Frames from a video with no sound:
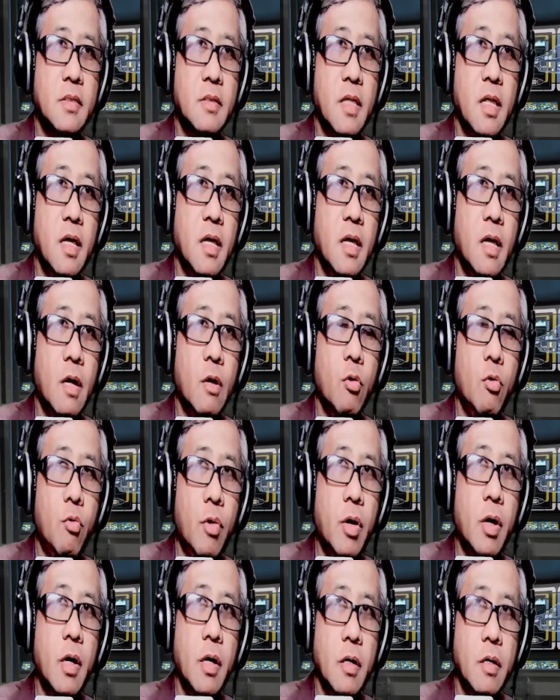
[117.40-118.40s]
they
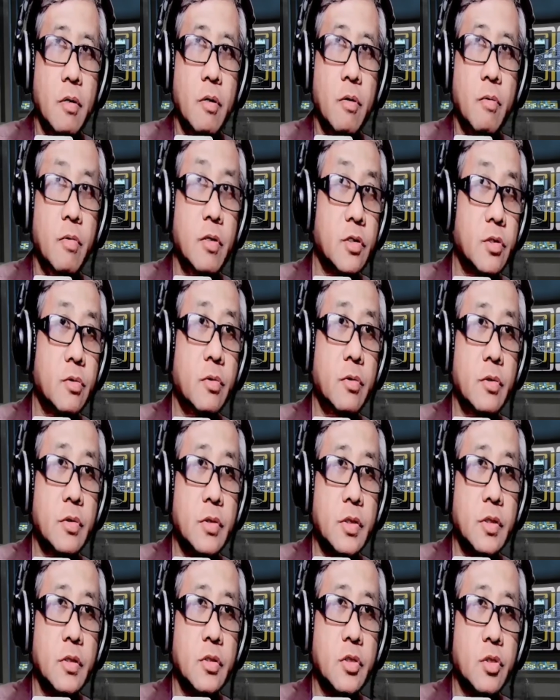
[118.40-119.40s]
acquire
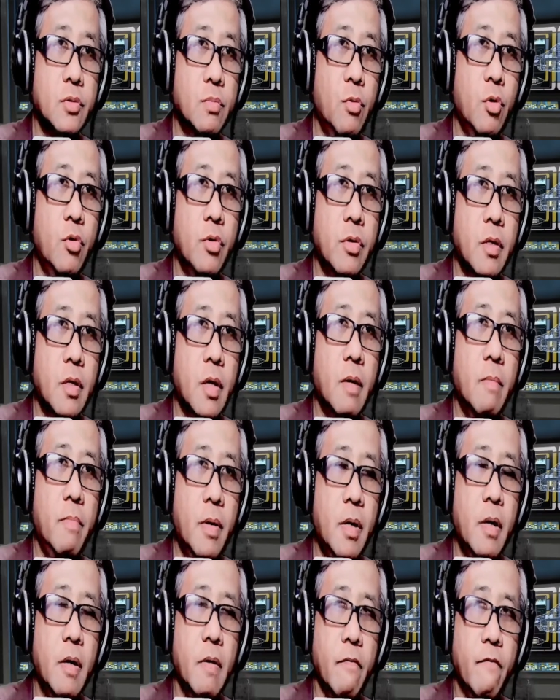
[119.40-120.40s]
resources both
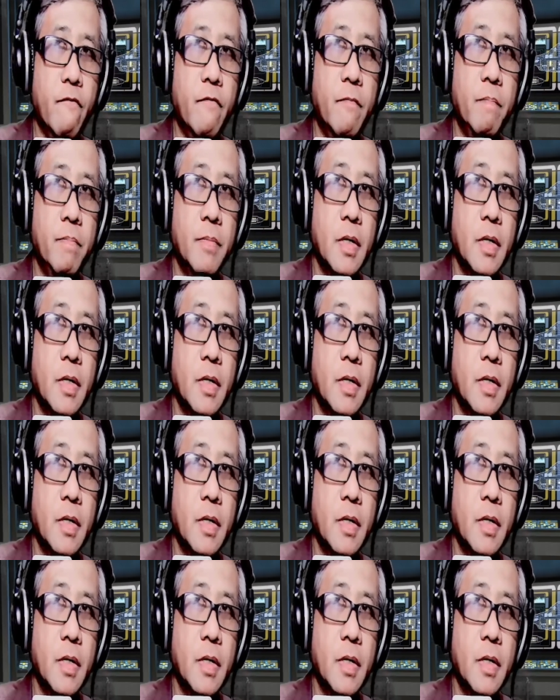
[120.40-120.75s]
above